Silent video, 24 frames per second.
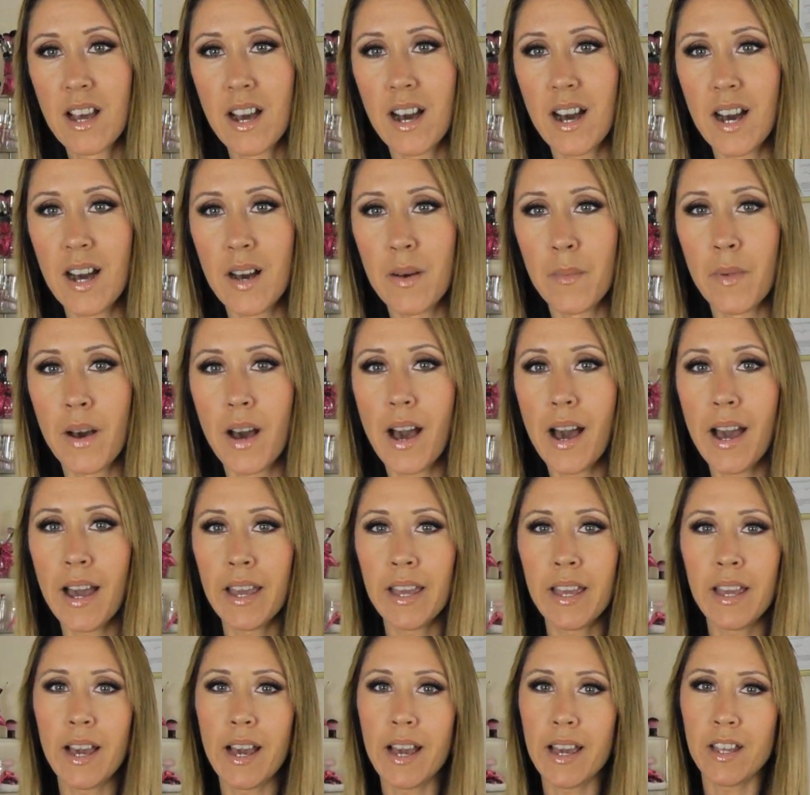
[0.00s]
Um,
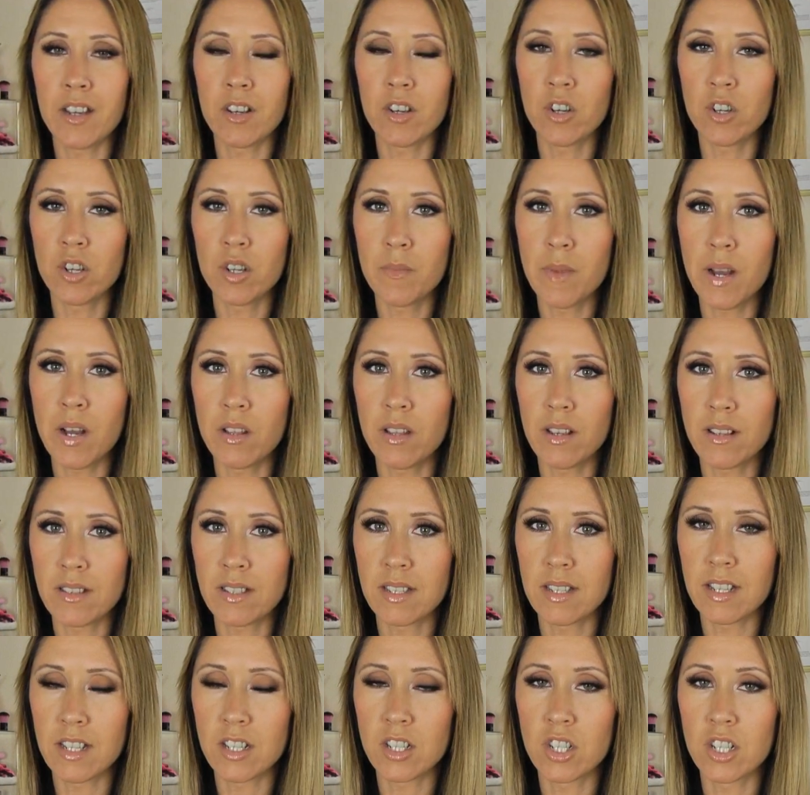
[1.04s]
I, I had heard about Lux
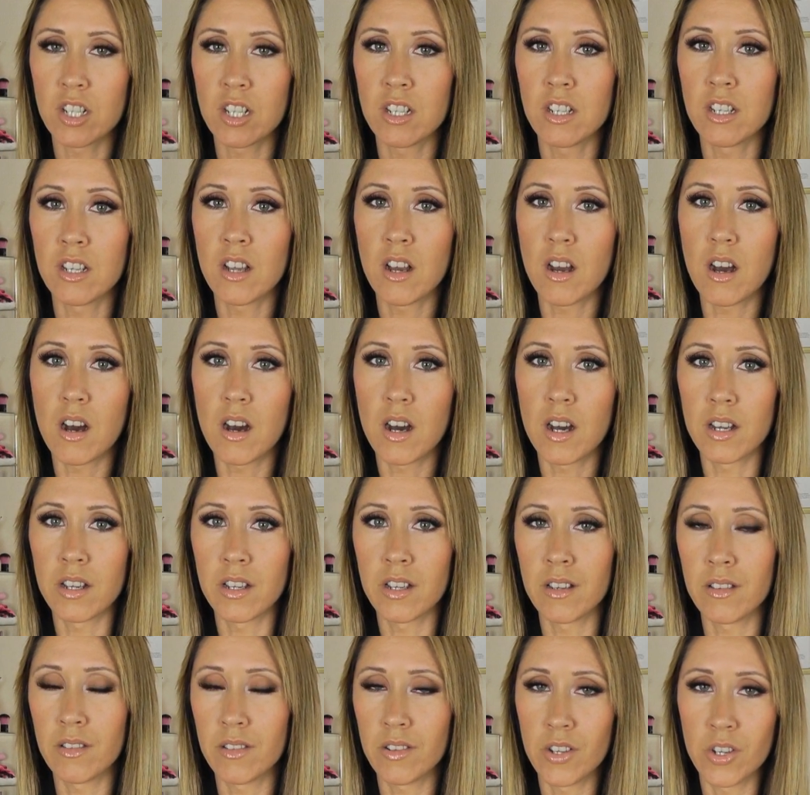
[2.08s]
Addiction
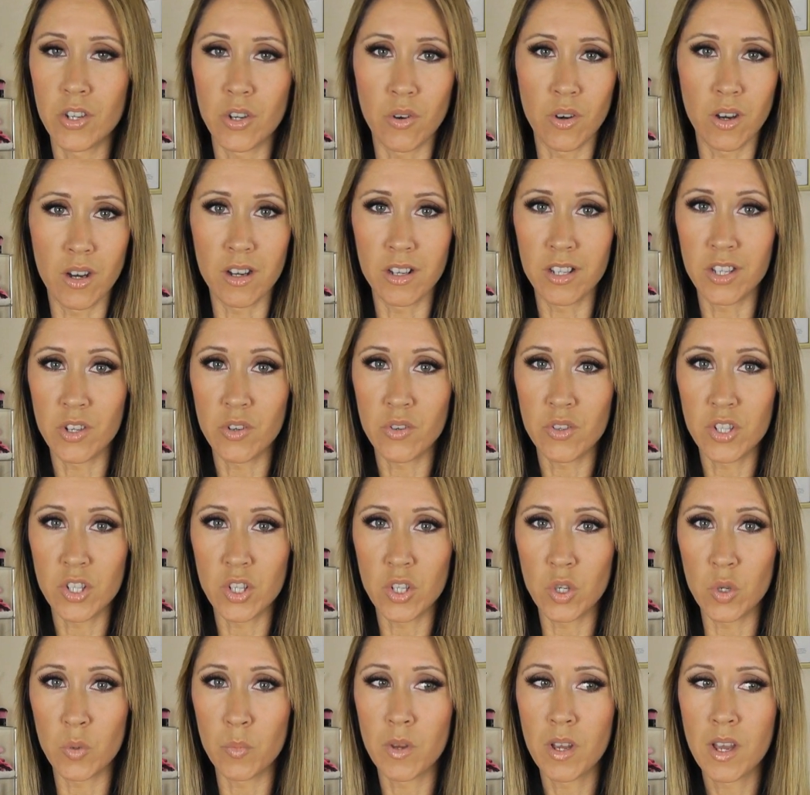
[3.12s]
on you know on
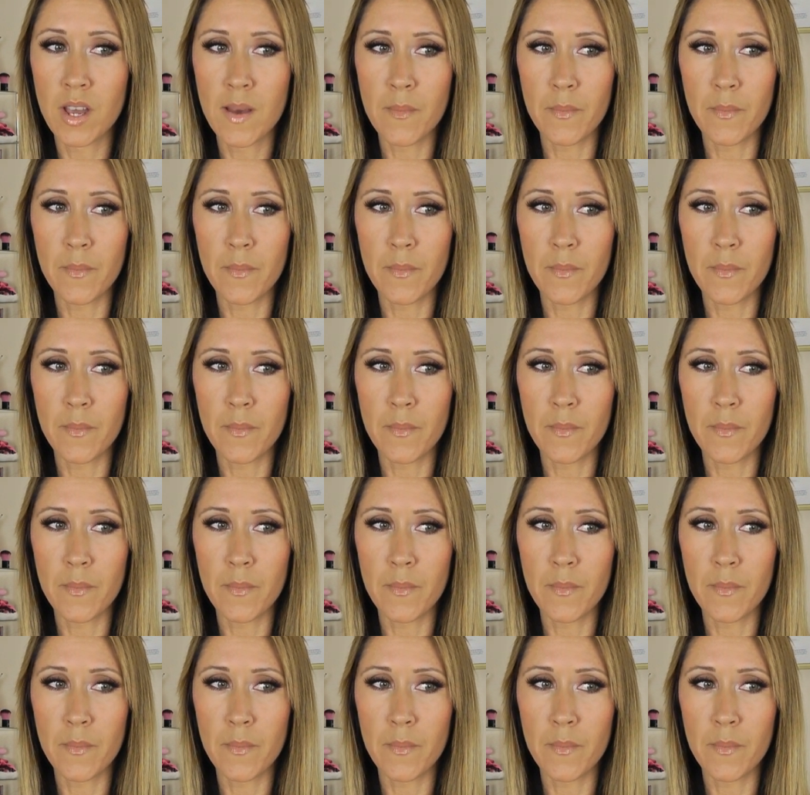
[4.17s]
YouTube,